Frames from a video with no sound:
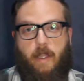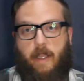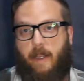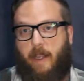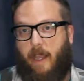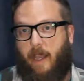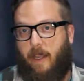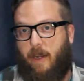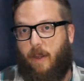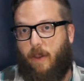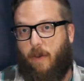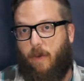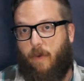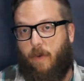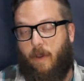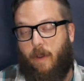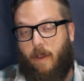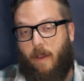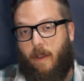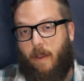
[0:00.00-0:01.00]
Like I
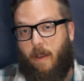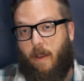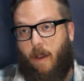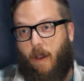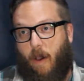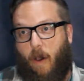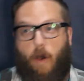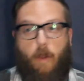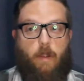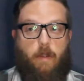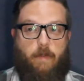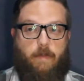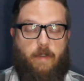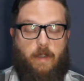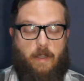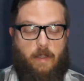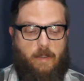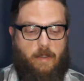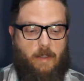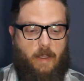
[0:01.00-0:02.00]
know all of
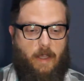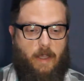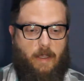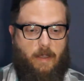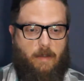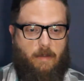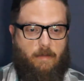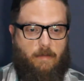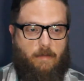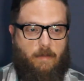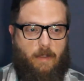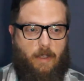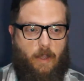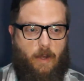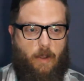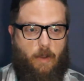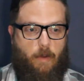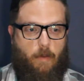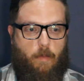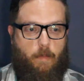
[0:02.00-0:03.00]
these, like, you
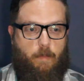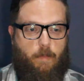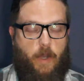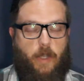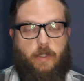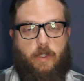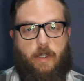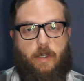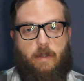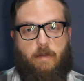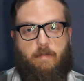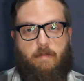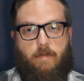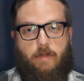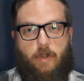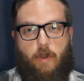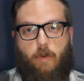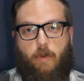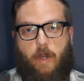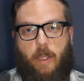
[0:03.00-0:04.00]
know, budget,
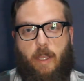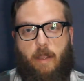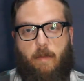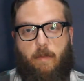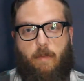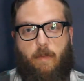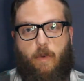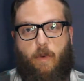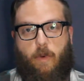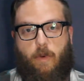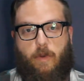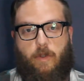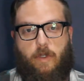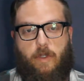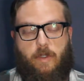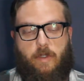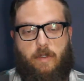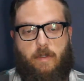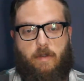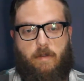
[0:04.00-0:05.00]
no name, or
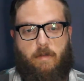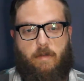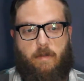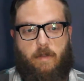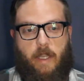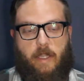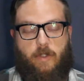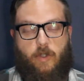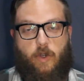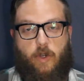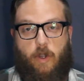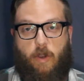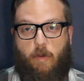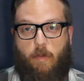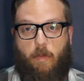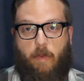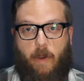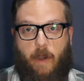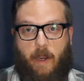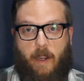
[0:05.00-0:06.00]
just lesser
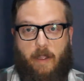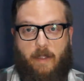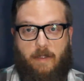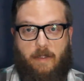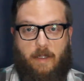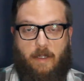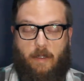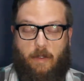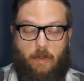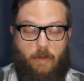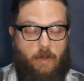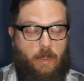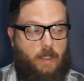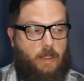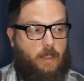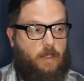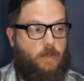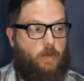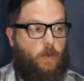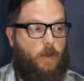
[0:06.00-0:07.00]
known brands,
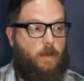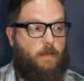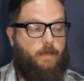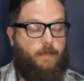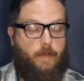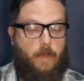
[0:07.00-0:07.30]
including this one.